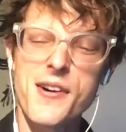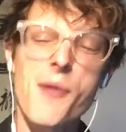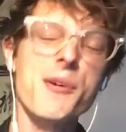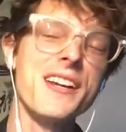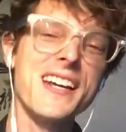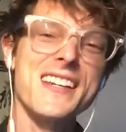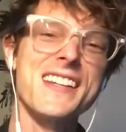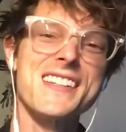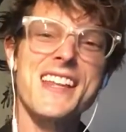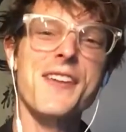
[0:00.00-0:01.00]
I'm going to get
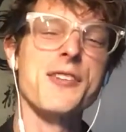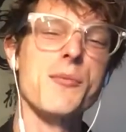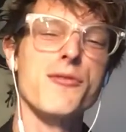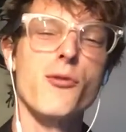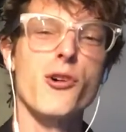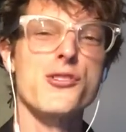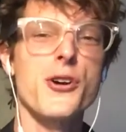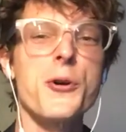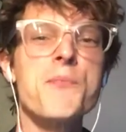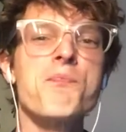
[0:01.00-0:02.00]
into that on number four.
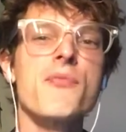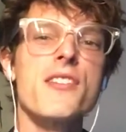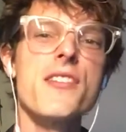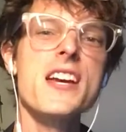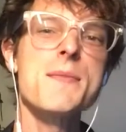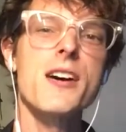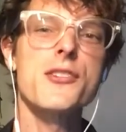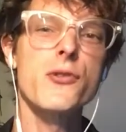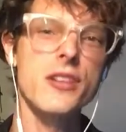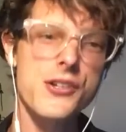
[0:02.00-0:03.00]
So the thing about
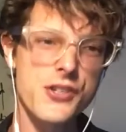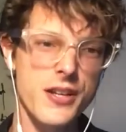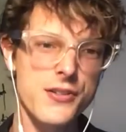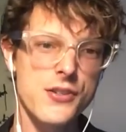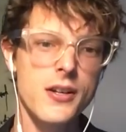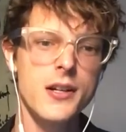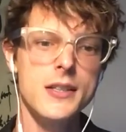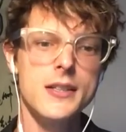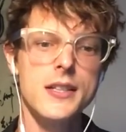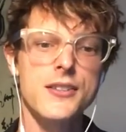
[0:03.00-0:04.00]
the religion is
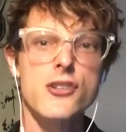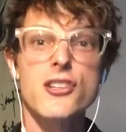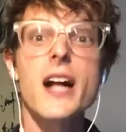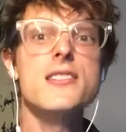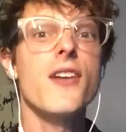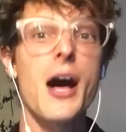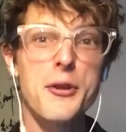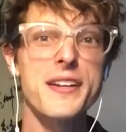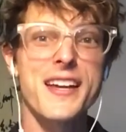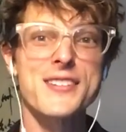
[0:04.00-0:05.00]
there's lots of
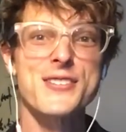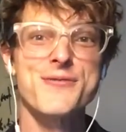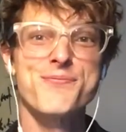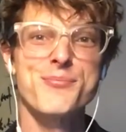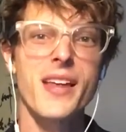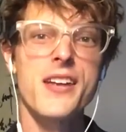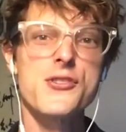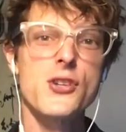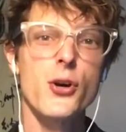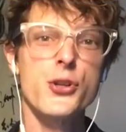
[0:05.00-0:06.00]
holidays. And
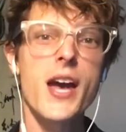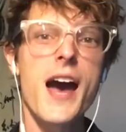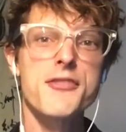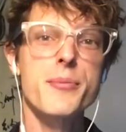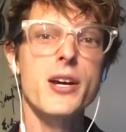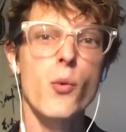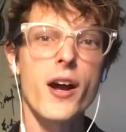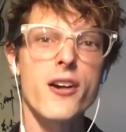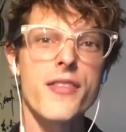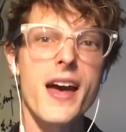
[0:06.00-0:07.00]
so you have to be
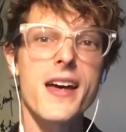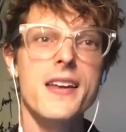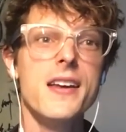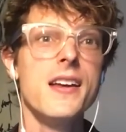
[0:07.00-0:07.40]
aware of that.